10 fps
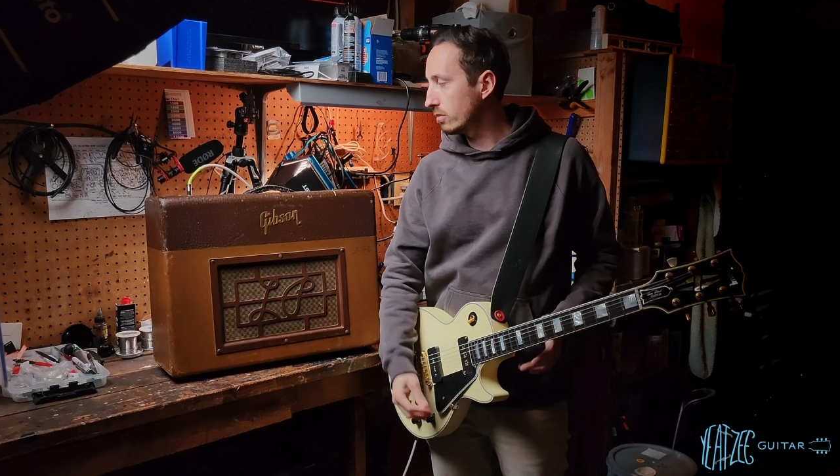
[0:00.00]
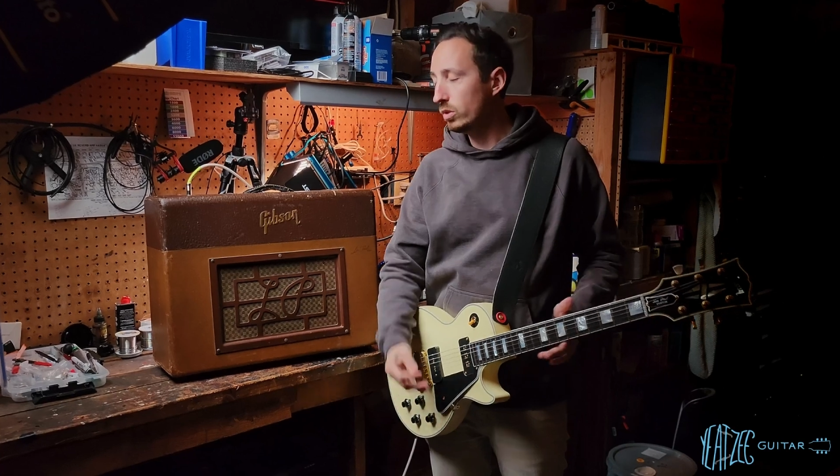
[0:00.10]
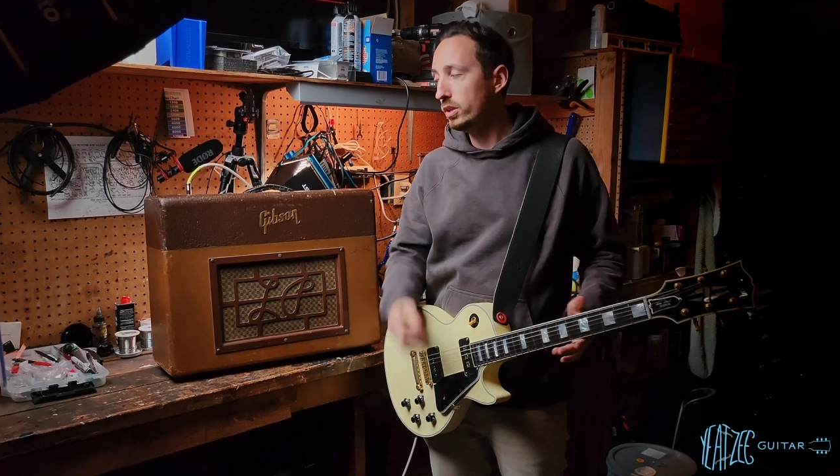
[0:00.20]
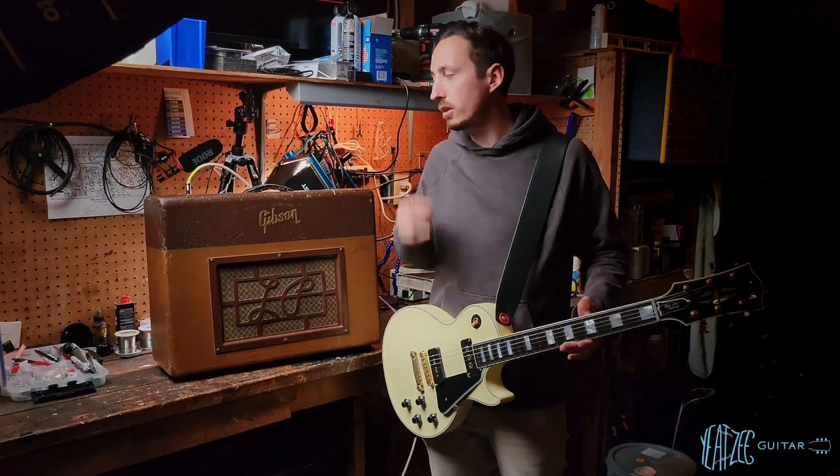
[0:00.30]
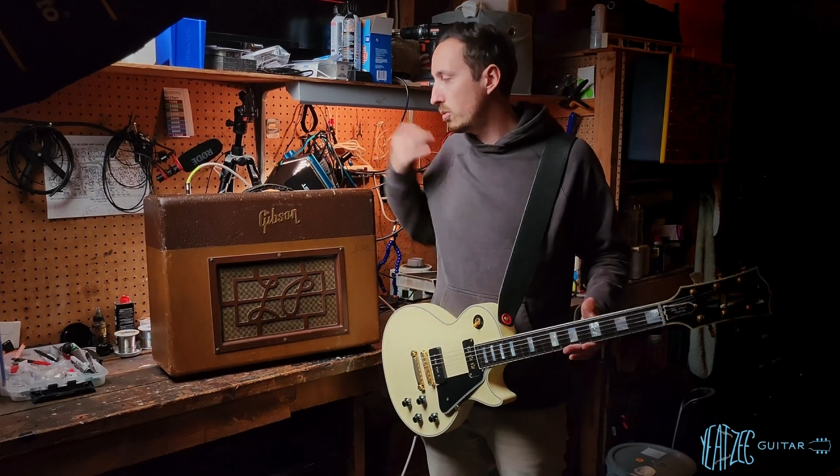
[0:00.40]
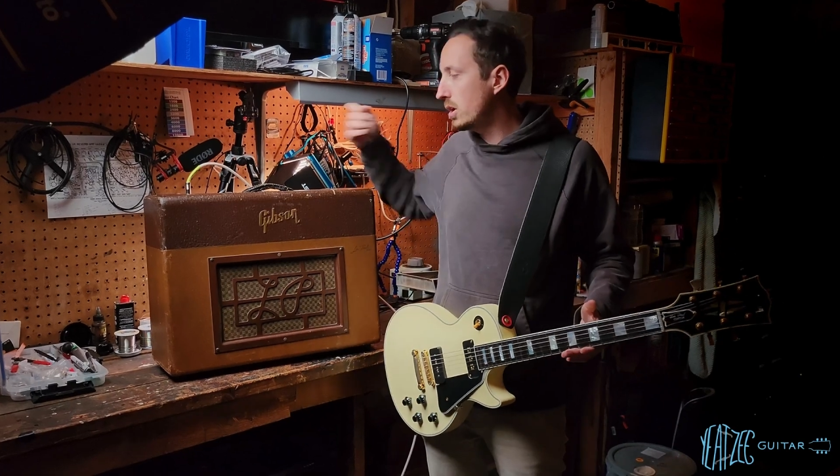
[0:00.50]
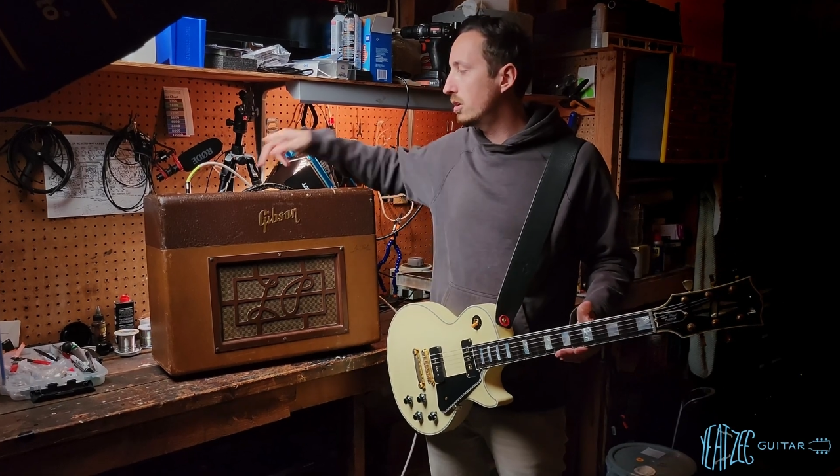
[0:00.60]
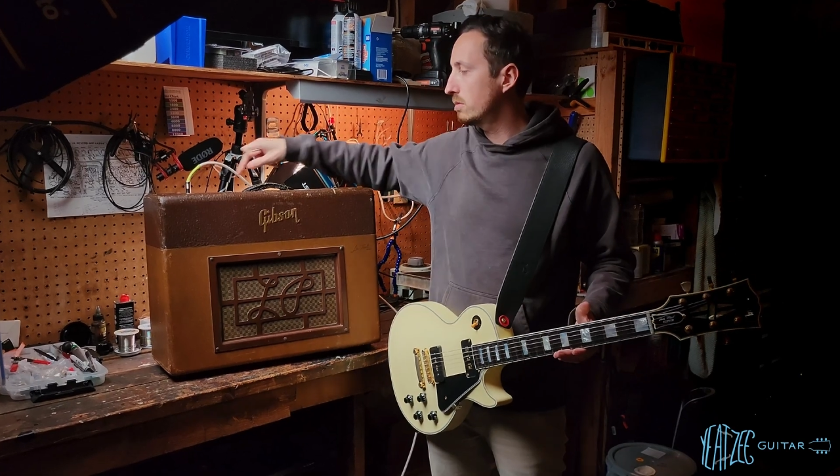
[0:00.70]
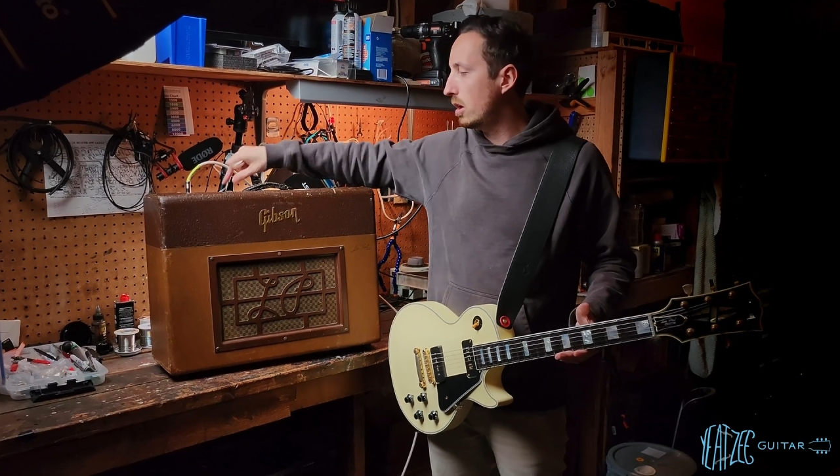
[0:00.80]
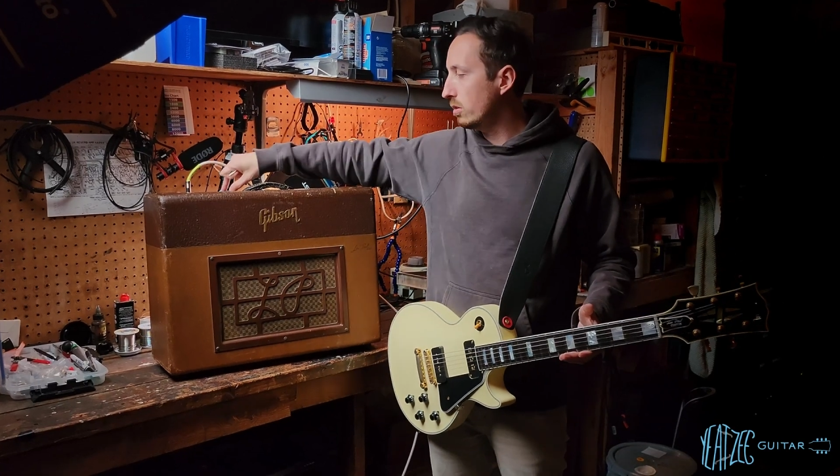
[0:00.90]
Really,
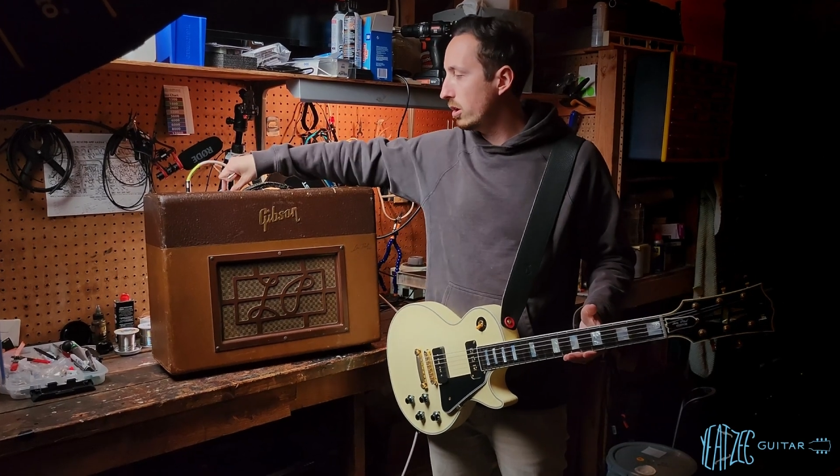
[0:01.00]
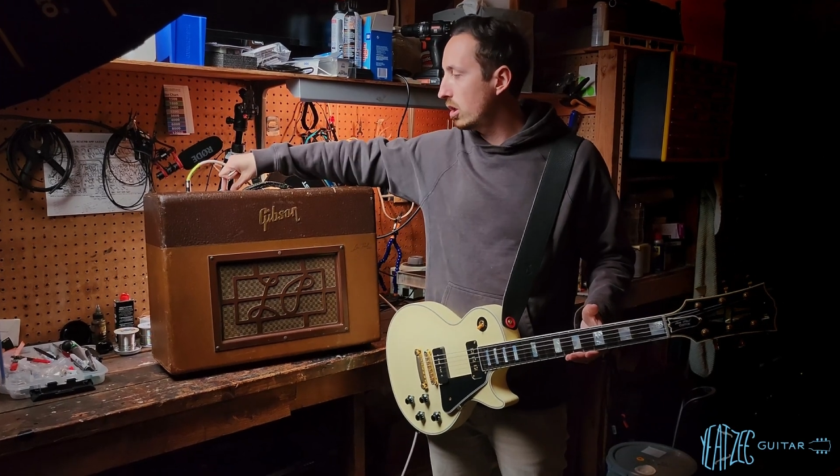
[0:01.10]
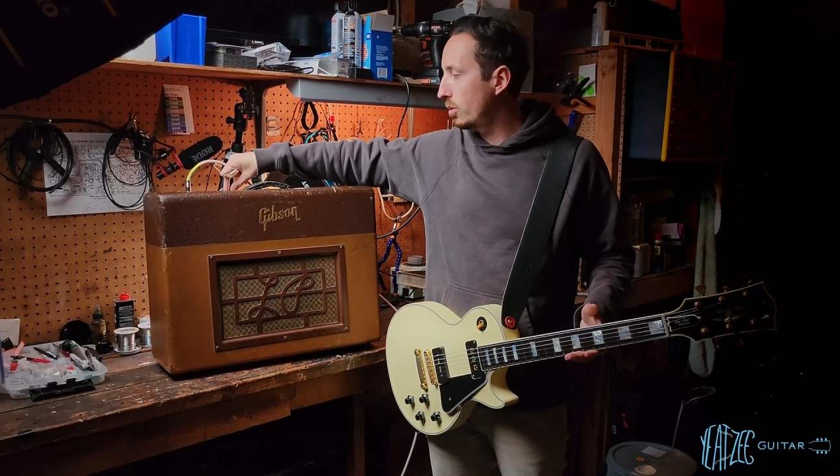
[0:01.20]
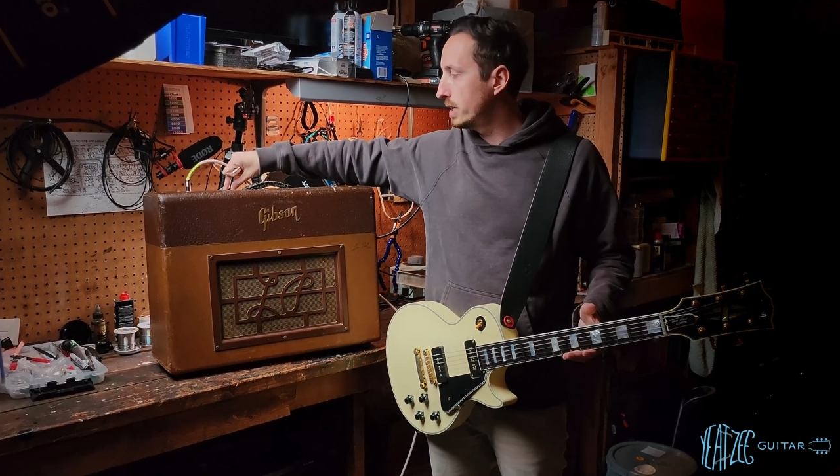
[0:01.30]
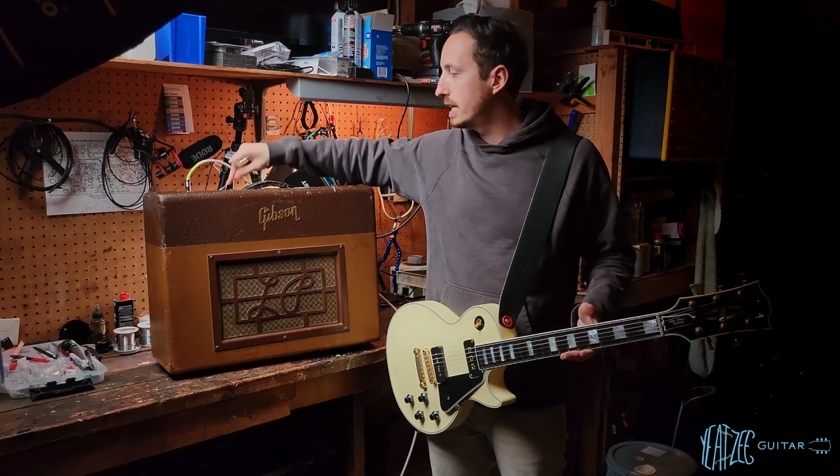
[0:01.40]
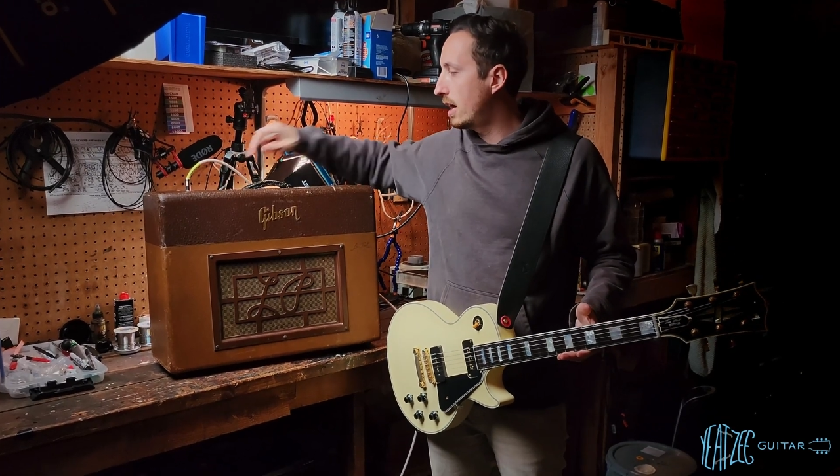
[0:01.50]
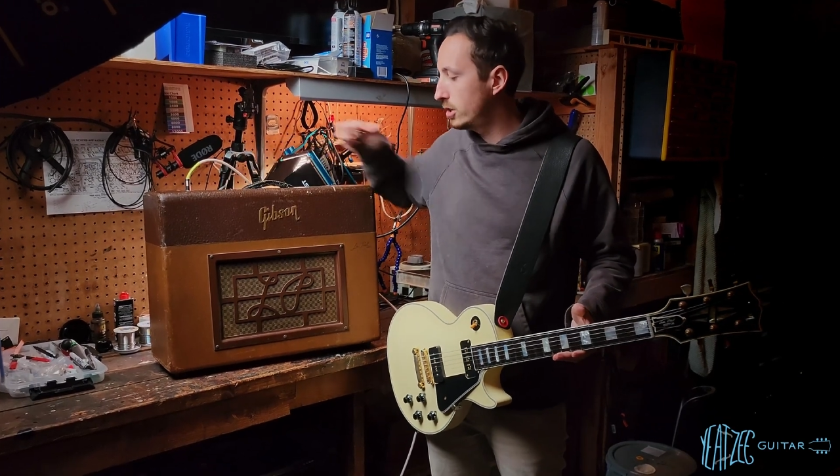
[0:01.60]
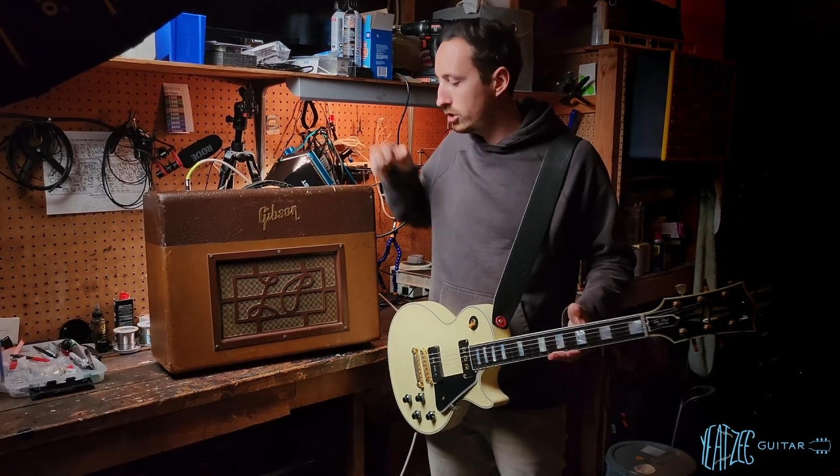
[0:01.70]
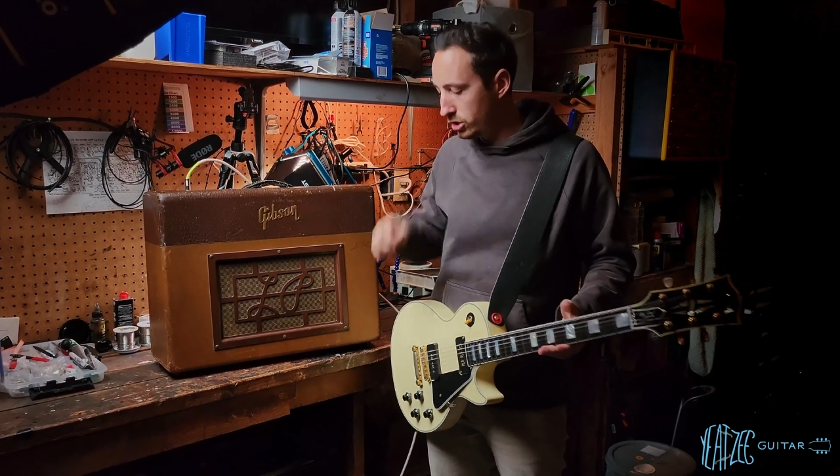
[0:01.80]
well, I'll go all the way down and just